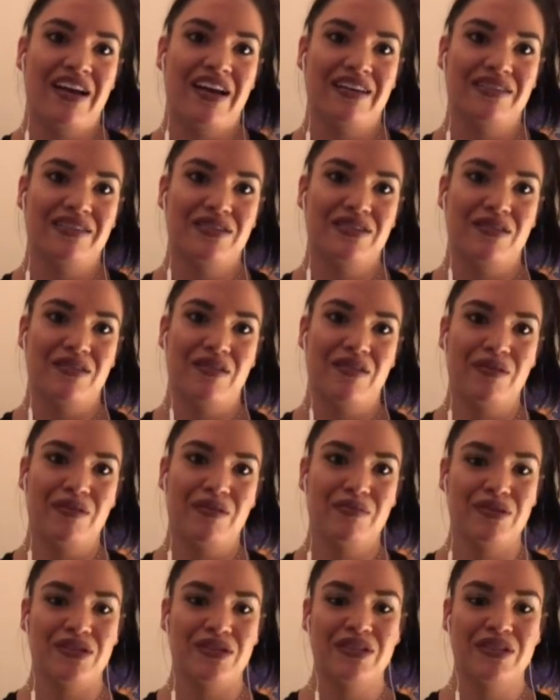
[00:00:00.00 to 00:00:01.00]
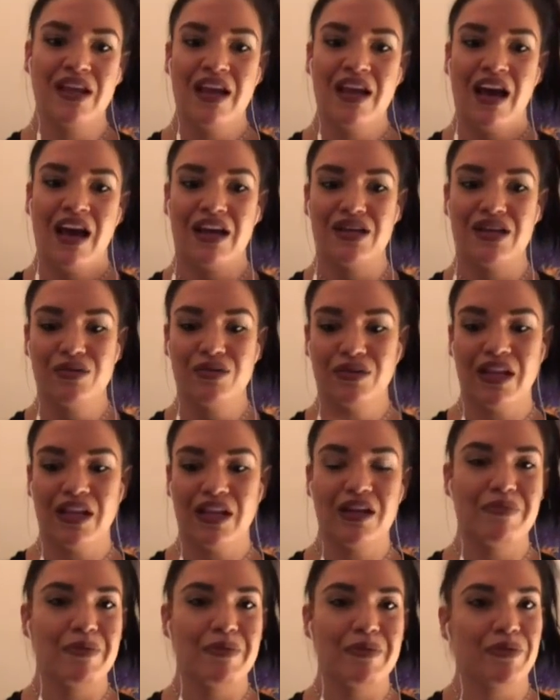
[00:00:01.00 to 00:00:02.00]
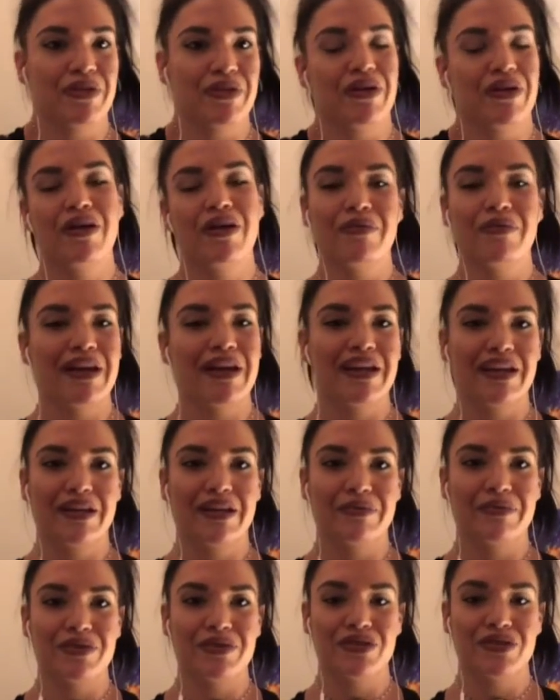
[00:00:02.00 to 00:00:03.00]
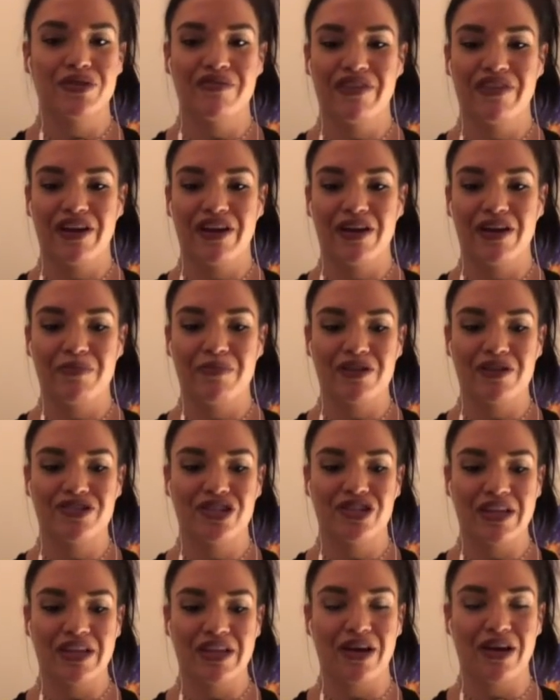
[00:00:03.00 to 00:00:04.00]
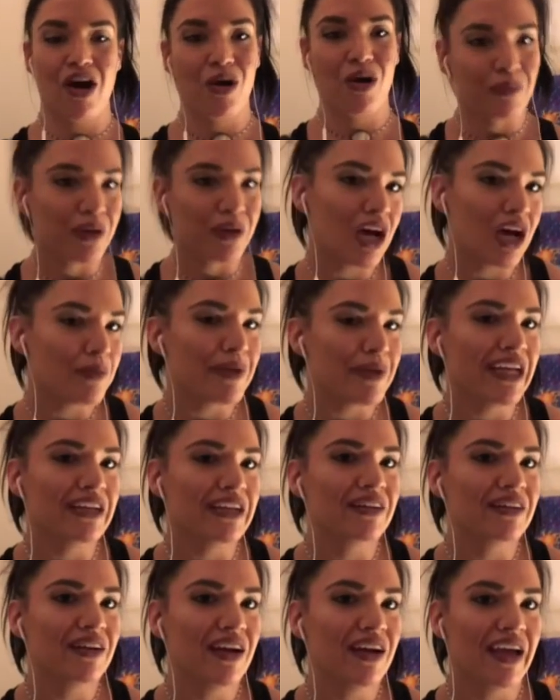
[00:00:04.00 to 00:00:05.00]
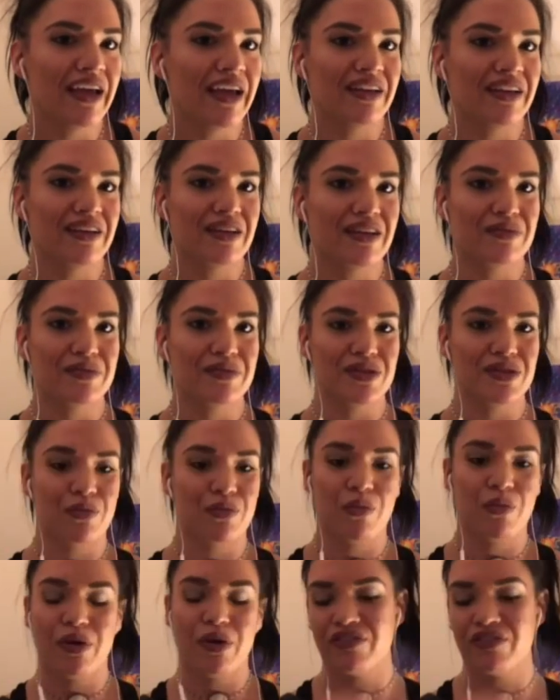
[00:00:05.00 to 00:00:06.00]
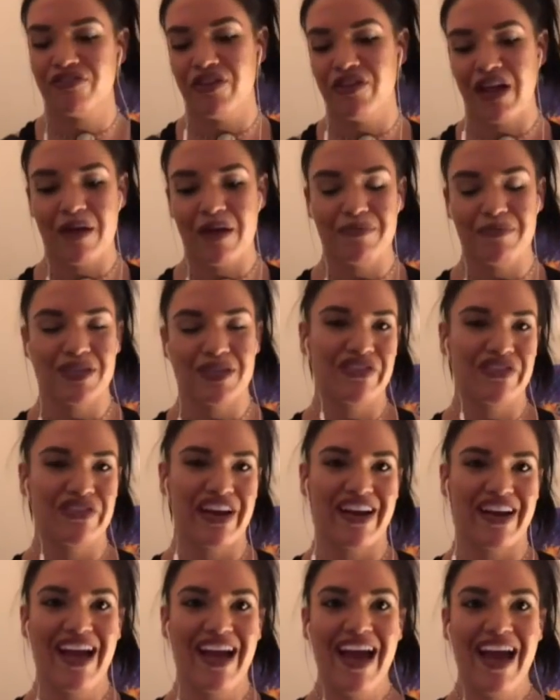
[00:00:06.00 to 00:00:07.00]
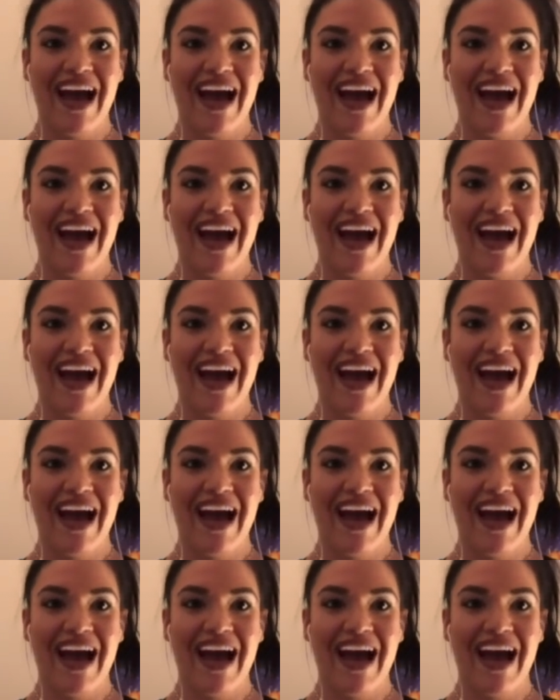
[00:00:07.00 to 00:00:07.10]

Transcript: And so it was, I knew a lot of people there already, and it was very much like a homecoming. Yeah. And it was a wonderful atmosphere.